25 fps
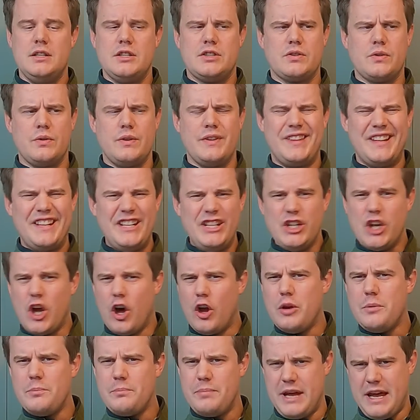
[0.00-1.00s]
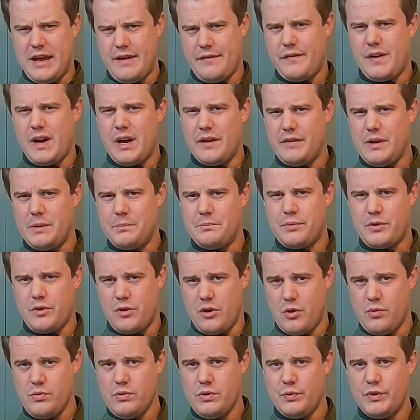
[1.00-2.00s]
So the non-5M
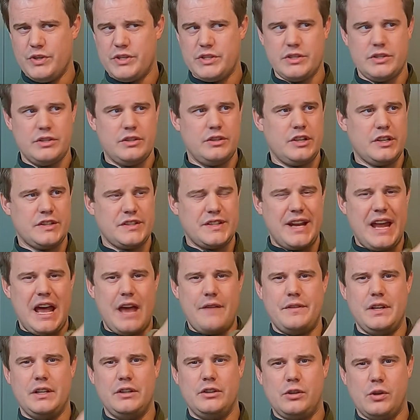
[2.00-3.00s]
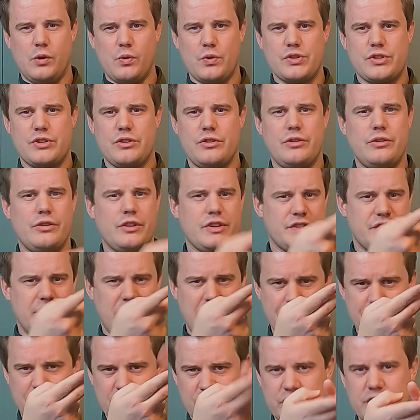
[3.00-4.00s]
Pro, which doesn't have the enclosure, doesn't
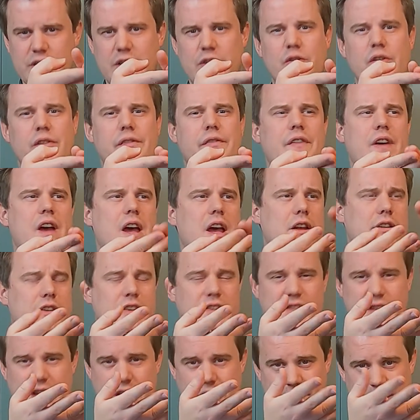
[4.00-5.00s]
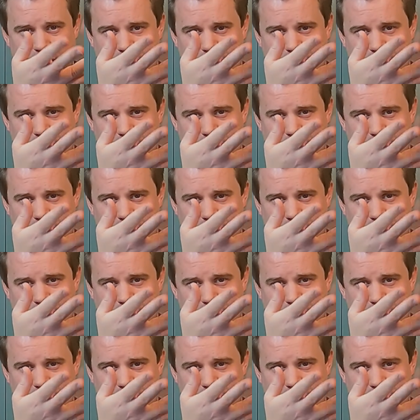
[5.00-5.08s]
have the auxiliary fan, doesn't have the